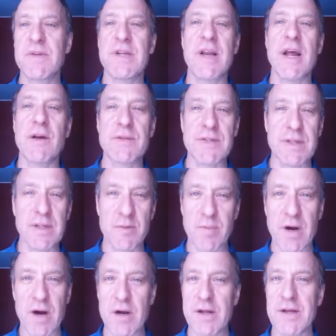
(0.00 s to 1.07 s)
denouncing the
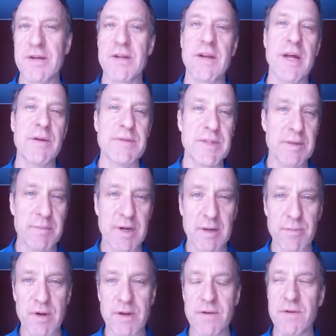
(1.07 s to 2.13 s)
party and denouncing
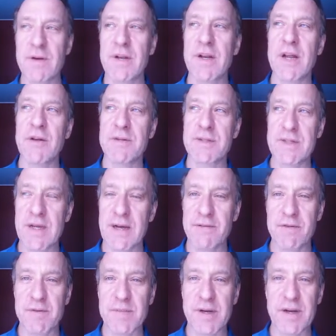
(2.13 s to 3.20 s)
Big Brother and denouncing
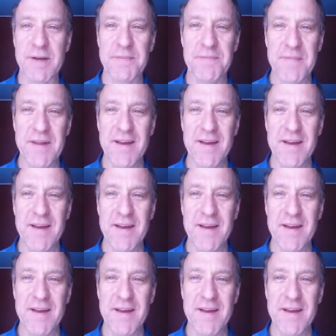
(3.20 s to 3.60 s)
everybody.